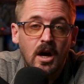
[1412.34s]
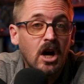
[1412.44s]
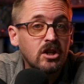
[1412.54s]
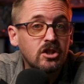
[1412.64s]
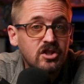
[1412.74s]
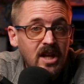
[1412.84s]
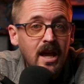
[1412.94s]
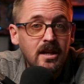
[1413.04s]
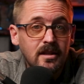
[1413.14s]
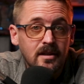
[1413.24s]

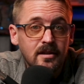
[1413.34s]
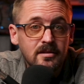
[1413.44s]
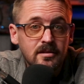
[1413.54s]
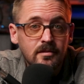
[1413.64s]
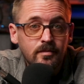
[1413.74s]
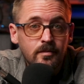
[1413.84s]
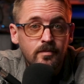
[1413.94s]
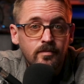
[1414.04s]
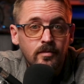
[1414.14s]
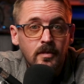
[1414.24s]
understanding this,
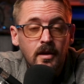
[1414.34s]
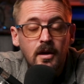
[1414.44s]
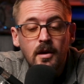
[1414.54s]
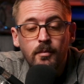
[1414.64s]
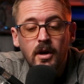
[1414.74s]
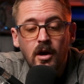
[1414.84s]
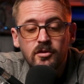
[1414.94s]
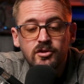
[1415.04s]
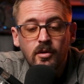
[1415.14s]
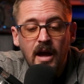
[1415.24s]
but
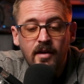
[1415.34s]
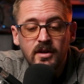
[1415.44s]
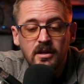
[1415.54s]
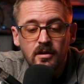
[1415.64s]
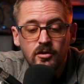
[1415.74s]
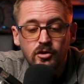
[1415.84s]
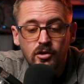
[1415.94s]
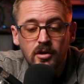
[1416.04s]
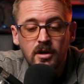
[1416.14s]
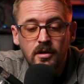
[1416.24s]
also having
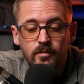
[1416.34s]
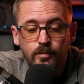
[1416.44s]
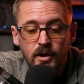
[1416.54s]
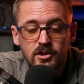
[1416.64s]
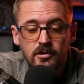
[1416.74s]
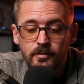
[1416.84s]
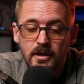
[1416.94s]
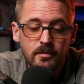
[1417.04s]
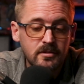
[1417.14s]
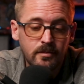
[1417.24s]
good personal minimums.